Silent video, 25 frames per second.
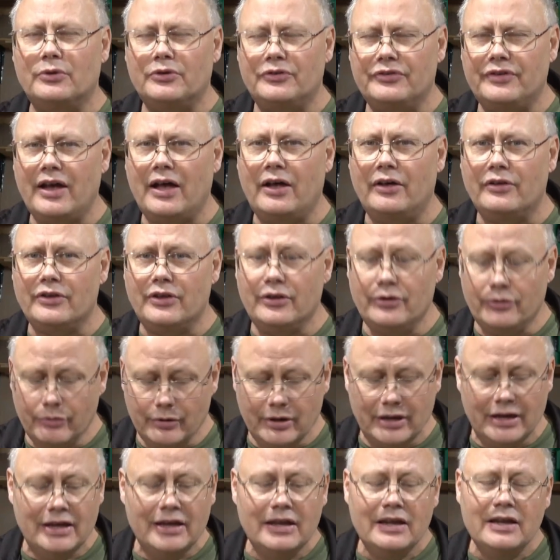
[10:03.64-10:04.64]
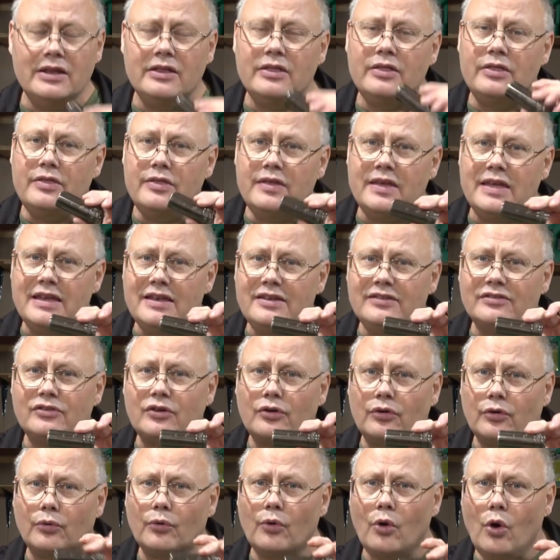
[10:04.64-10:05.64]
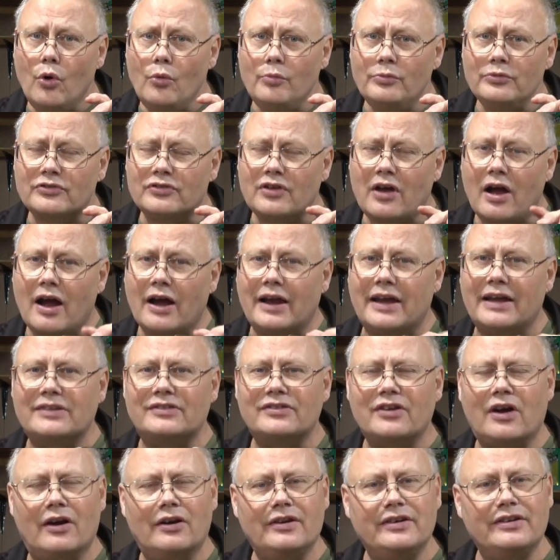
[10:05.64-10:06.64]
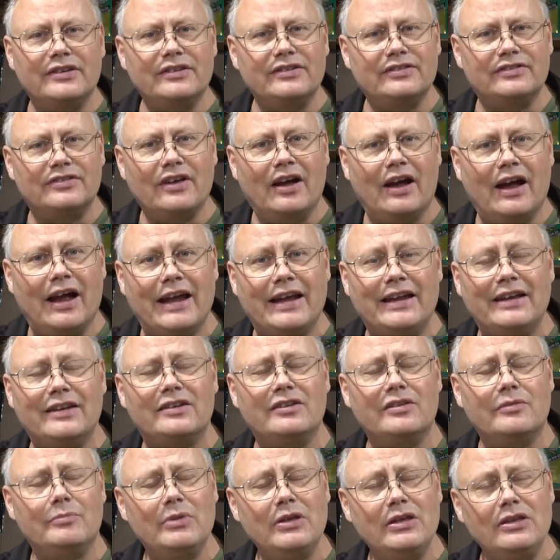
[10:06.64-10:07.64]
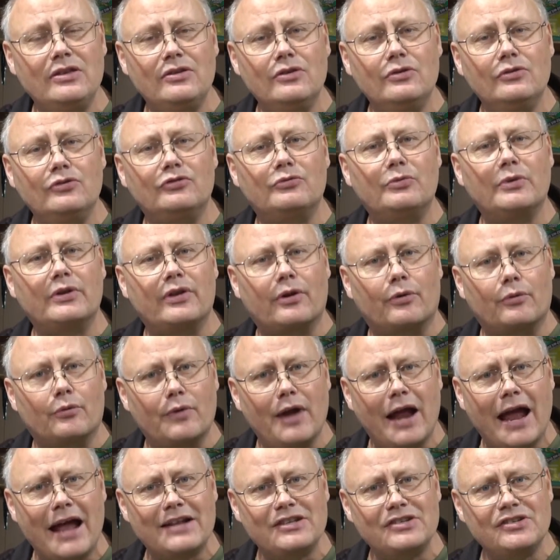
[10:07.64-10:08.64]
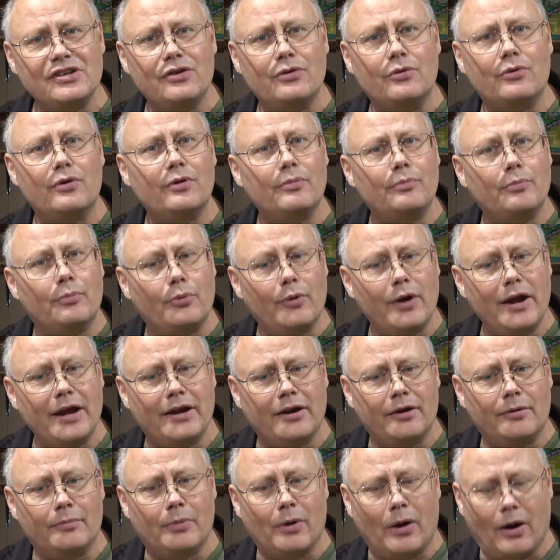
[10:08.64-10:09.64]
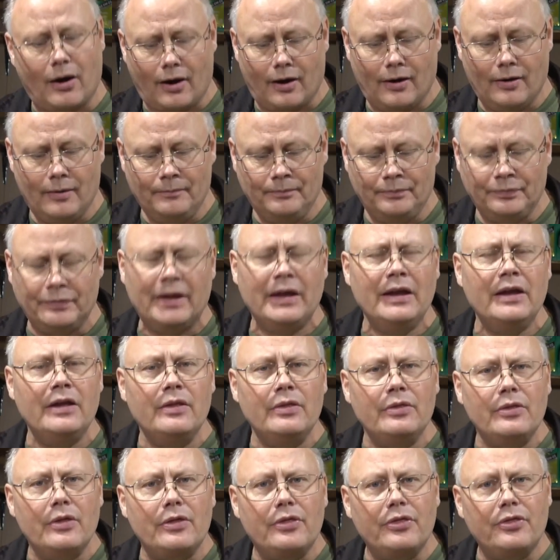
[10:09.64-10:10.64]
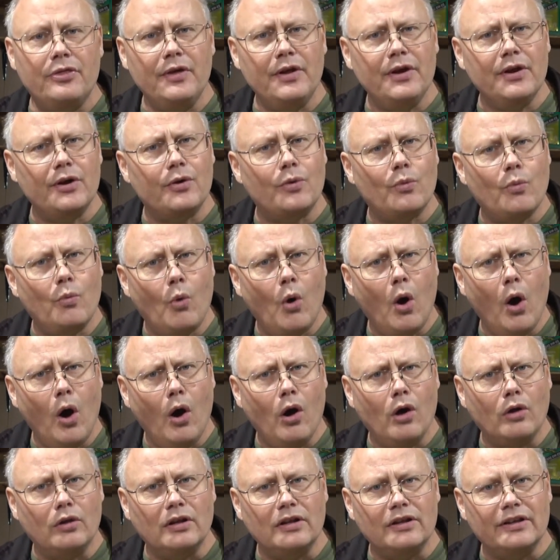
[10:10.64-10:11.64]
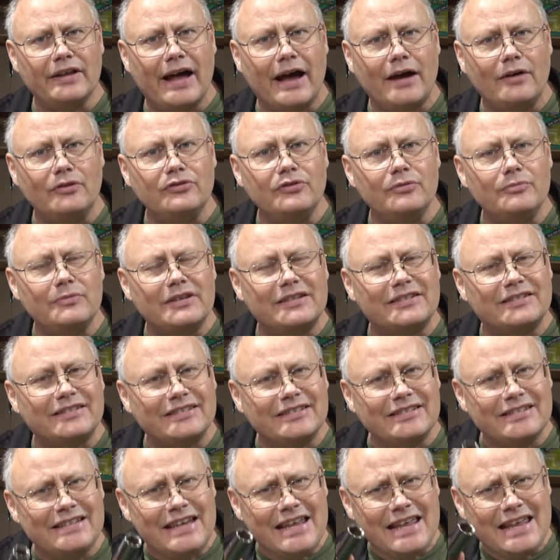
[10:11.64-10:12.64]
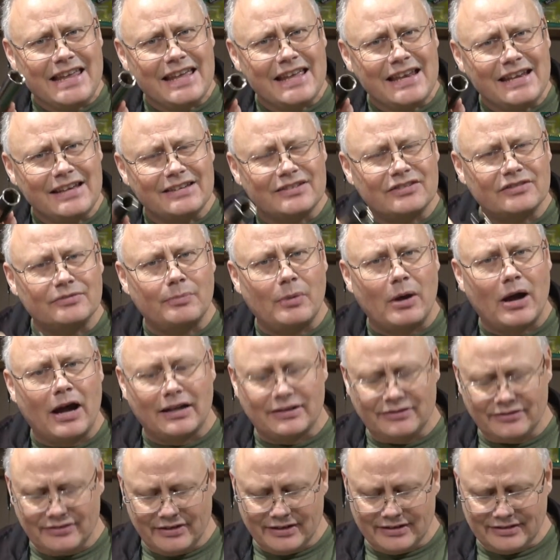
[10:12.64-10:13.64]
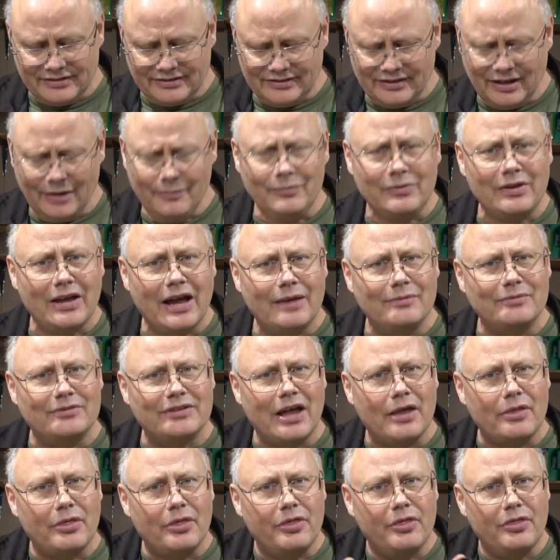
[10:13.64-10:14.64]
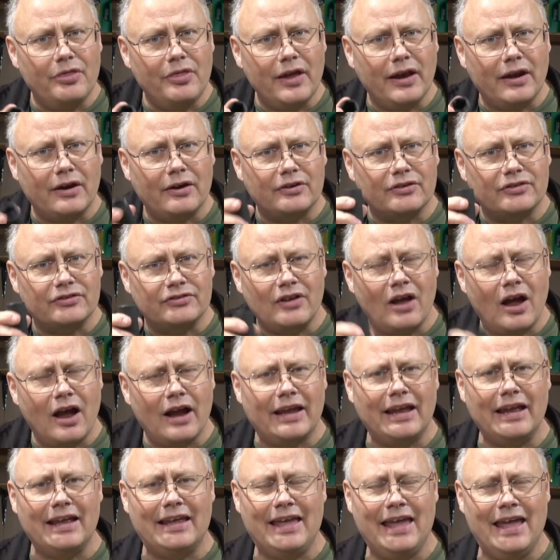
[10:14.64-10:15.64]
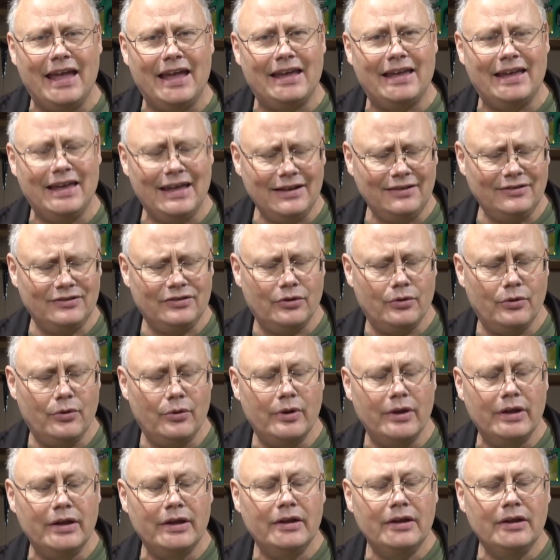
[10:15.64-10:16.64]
will tell you these chrome sockets are designed to be used with a ratchet or a breaker bar. The thinner wall allows them to sneak into spots that sometimes that thicker socket can't get to.